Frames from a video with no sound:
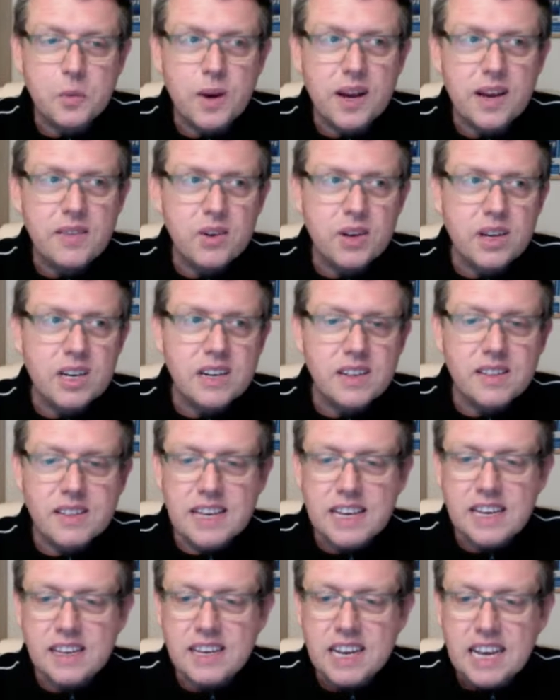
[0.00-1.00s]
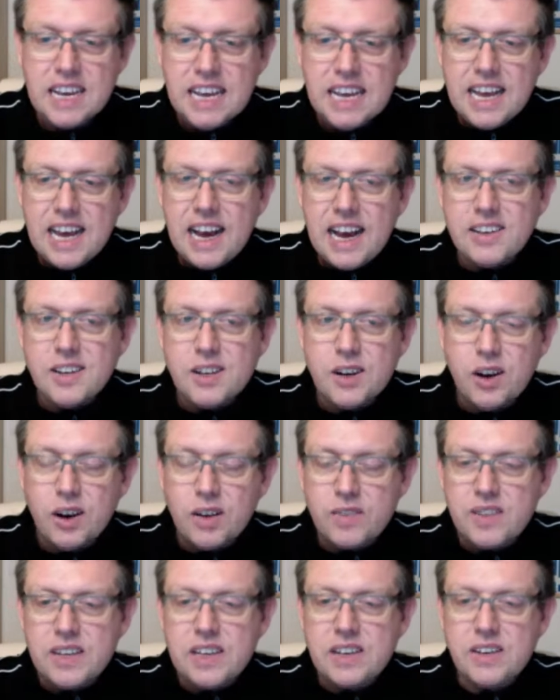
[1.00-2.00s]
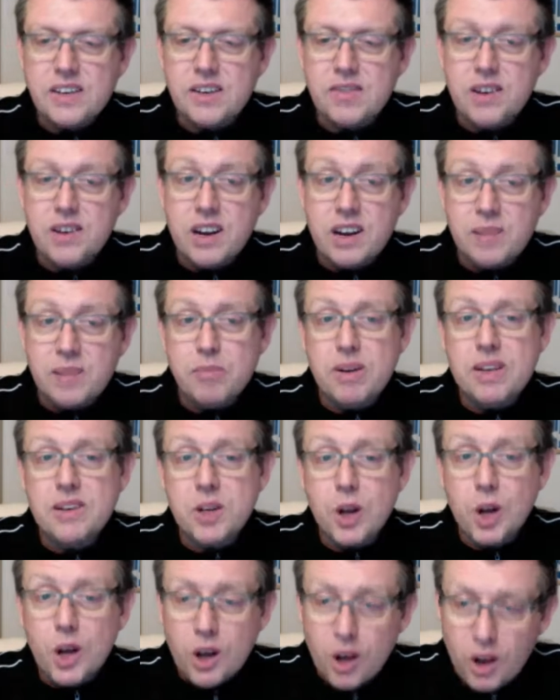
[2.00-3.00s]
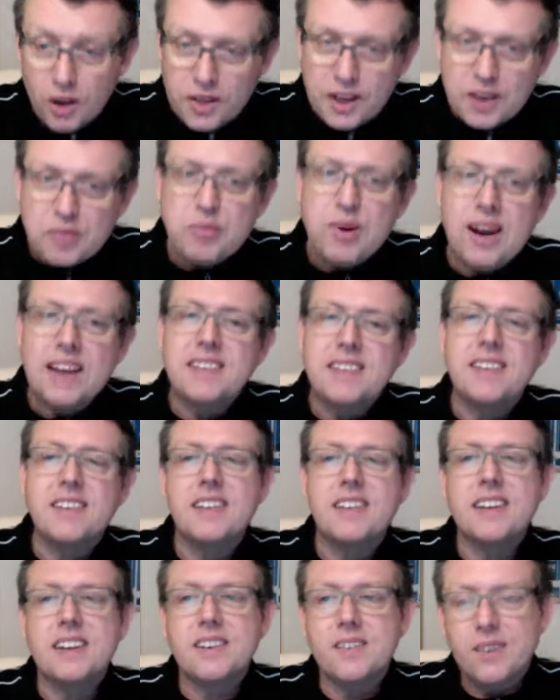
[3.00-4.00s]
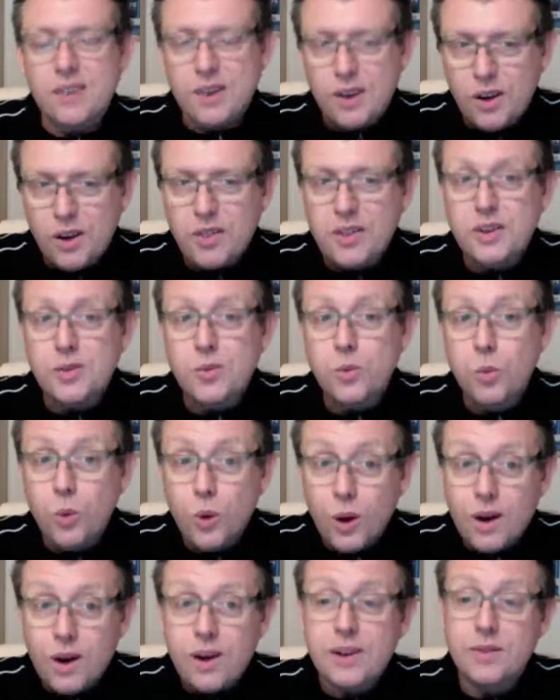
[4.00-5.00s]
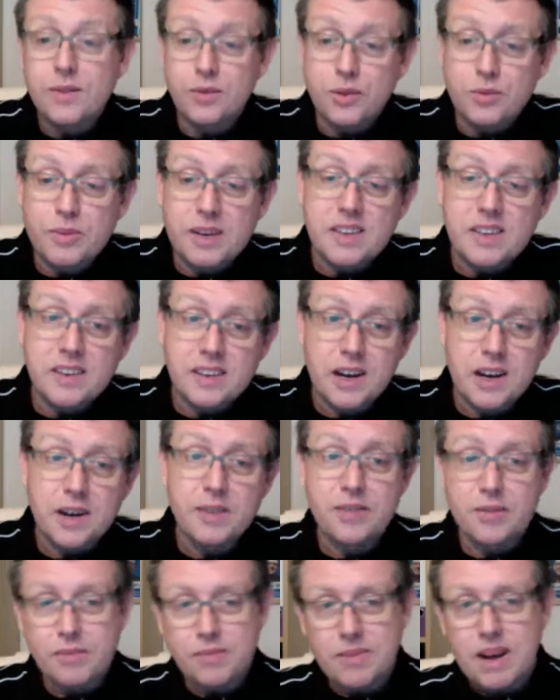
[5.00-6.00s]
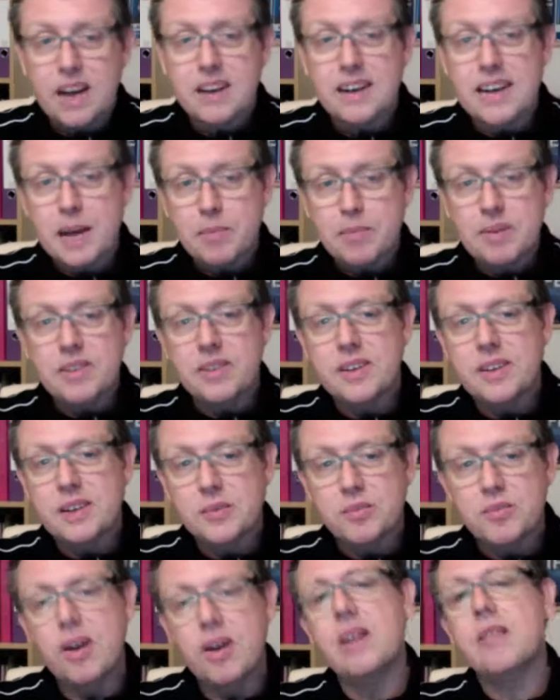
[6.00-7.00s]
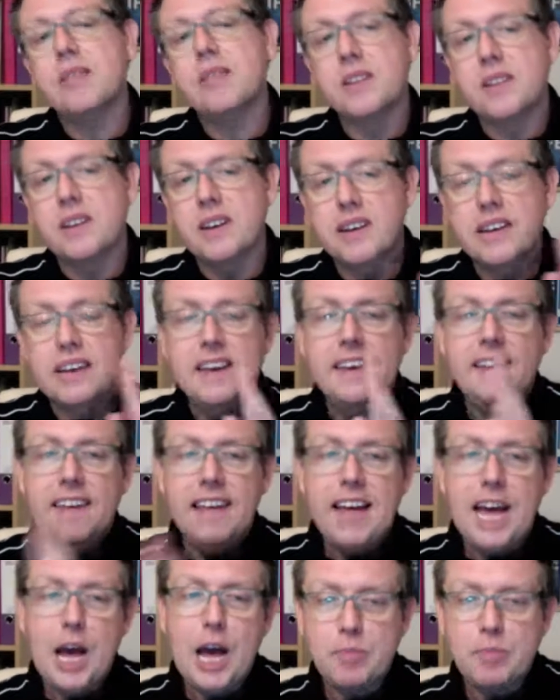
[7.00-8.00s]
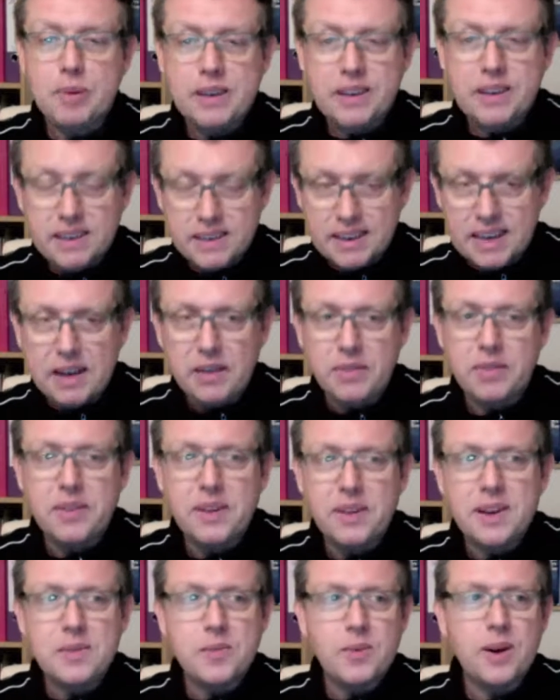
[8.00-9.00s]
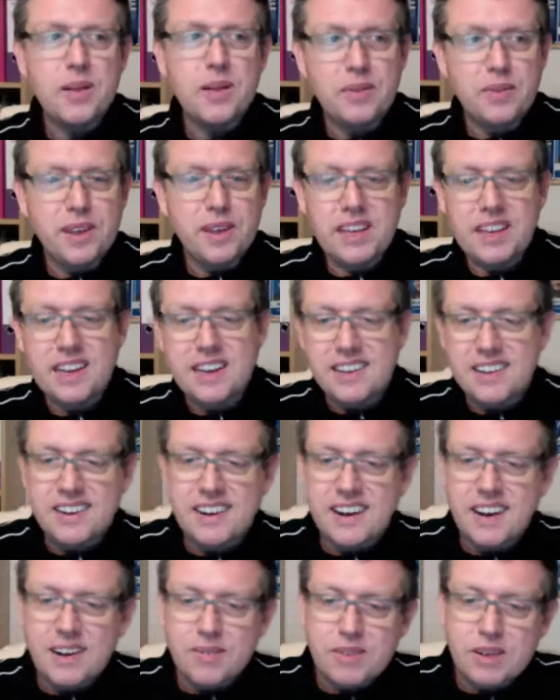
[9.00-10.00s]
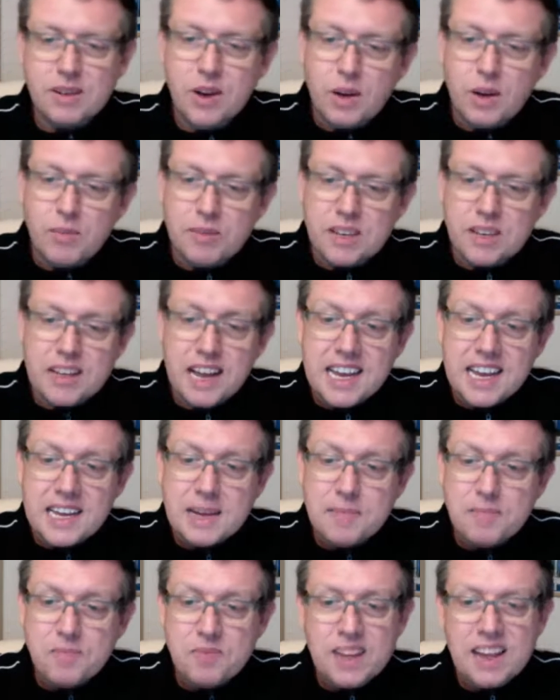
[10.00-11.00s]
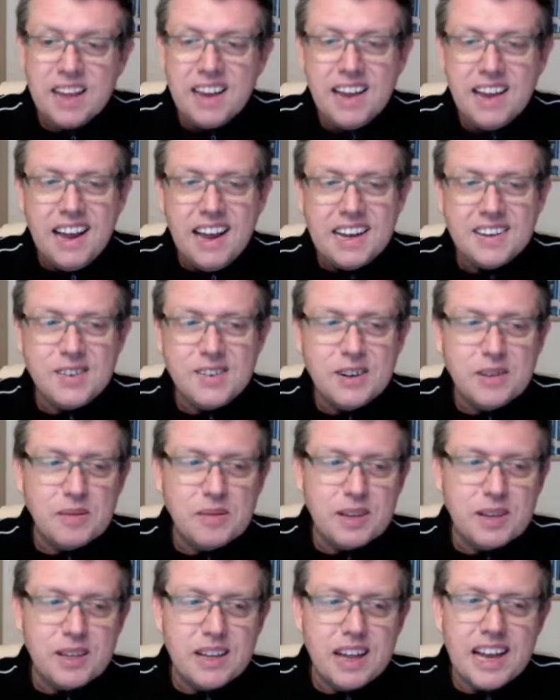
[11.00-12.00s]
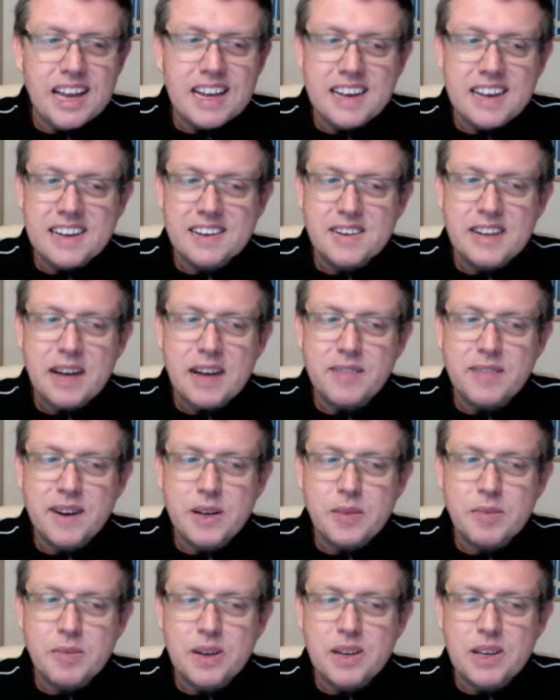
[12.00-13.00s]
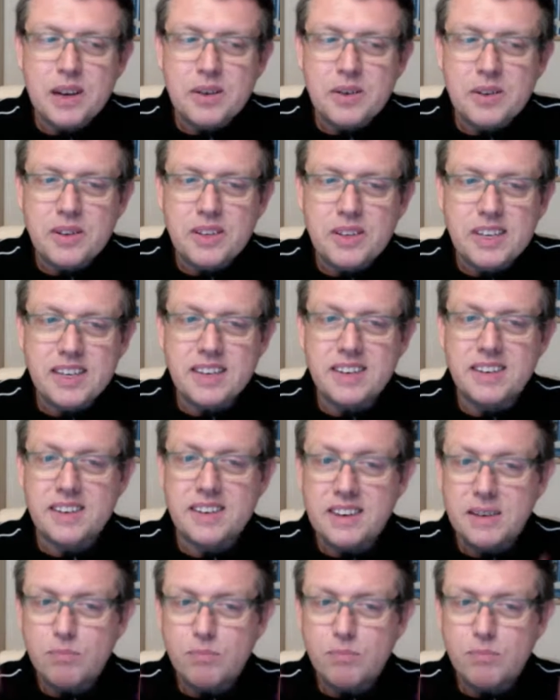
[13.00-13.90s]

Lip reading: way of looking at things. It's a lot of things I've learned, but it's a lot that I've practiced, and it's a lot that's worked for me to go from unhappy, sick and broke to happy, healthy and wealthy. And it's not a mistake. It's not a mistake. As that Facebook user says,